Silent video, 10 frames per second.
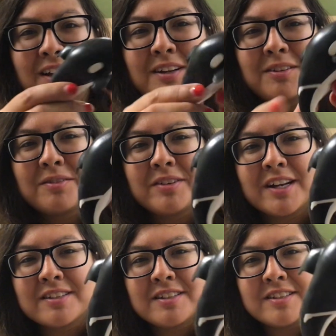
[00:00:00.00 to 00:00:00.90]
don't know if you
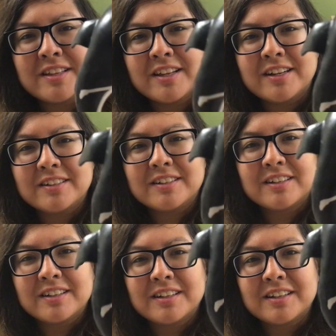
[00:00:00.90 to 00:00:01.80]
guys can see that.
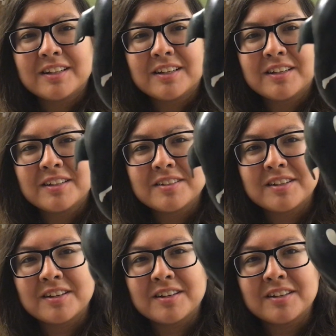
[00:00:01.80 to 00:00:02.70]
It's
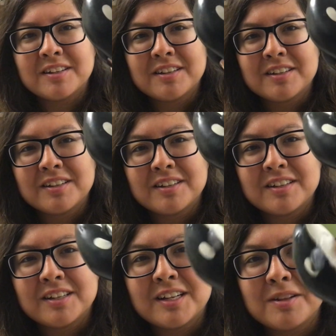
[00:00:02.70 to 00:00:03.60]
like a
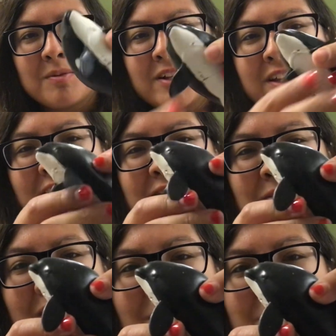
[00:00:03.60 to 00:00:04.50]
killer whale that has no
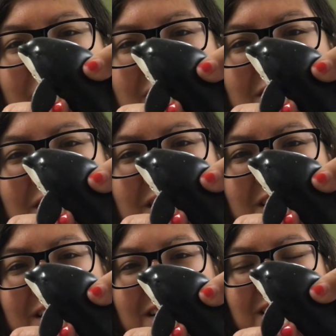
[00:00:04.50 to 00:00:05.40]
eye patch.
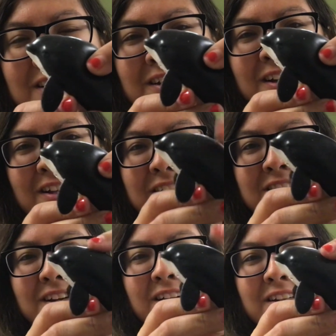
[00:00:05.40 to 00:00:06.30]
On this
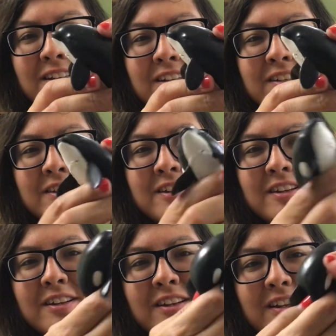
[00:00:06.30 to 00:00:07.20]
side, at least.
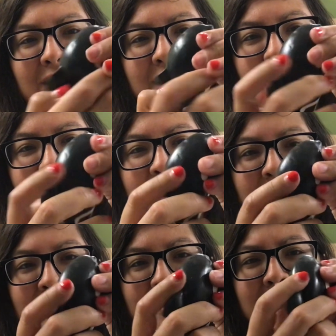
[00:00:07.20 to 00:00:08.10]

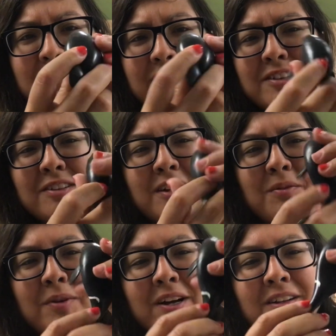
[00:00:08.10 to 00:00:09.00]
Doesn't even look like a
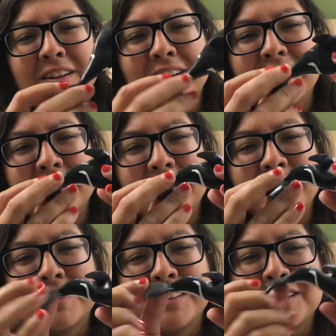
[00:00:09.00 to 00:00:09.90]
whale.
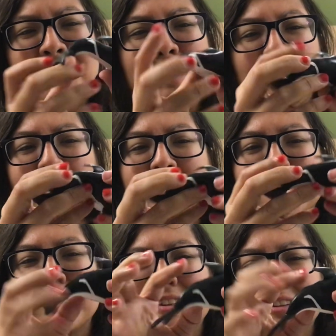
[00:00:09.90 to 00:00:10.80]
Looks like a whale,
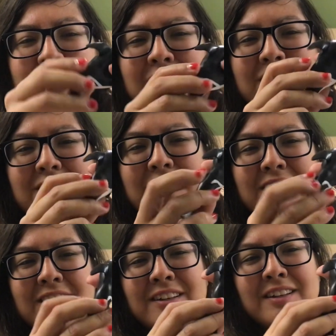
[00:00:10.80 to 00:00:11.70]
but look, it,
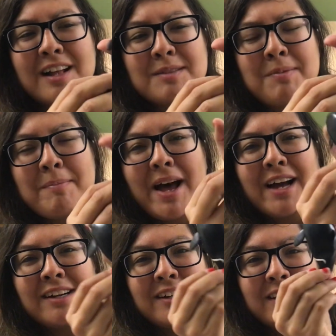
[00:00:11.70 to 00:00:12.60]
that's my
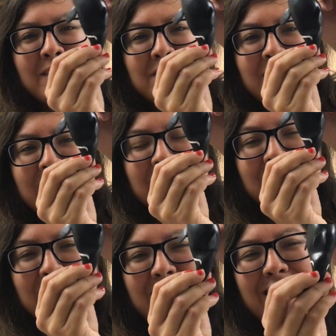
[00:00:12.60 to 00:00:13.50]
back every day.
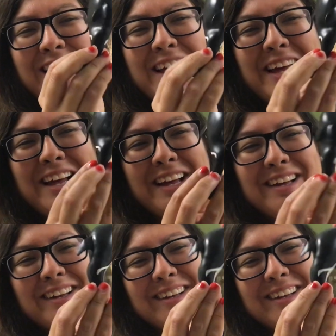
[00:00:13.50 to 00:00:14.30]
I